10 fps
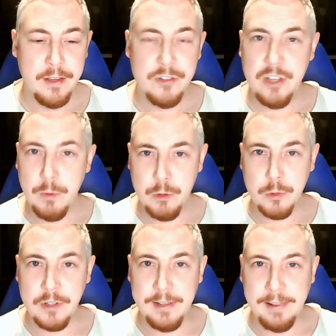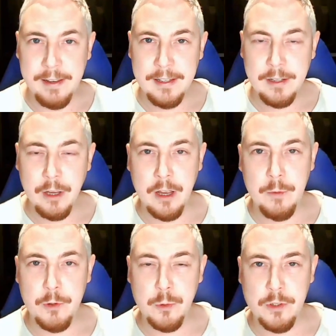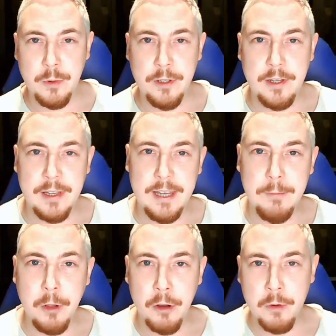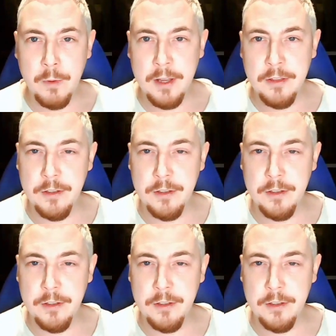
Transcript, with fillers: see which ones I like, uh, which ones I want to keep going with,